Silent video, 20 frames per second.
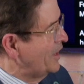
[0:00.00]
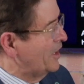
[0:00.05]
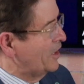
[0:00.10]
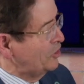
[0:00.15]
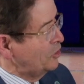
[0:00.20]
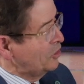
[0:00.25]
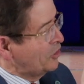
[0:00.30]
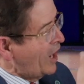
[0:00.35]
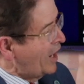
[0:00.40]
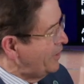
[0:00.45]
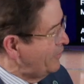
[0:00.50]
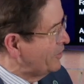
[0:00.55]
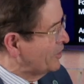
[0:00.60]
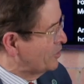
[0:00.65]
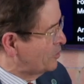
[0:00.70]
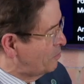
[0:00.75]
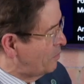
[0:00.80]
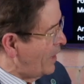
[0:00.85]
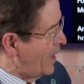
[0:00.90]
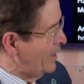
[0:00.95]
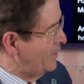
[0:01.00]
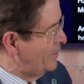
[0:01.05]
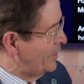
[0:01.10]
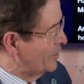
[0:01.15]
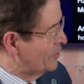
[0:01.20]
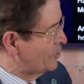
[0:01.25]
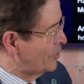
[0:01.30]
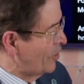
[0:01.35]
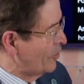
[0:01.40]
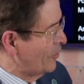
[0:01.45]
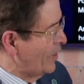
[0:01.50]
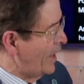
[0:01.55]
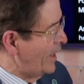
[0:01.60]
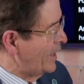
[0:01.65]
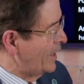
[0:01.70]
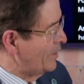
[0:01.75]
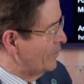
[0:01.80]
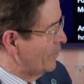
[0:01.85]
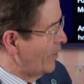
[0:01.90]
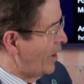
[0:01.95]
and you kind of explained this
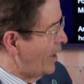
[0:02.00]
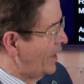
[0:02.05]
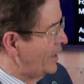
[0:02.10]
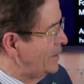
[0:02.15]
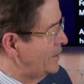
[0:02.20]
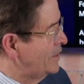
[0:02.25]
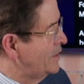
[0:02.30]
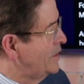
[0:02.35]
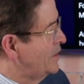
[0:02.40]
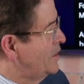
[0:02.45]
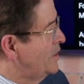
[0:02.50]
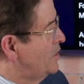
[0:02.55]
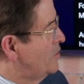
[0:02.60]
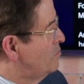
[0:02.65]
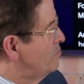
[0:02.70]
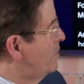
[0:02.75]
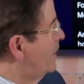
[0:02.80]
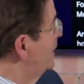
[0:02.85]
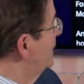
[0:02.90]
already, right? But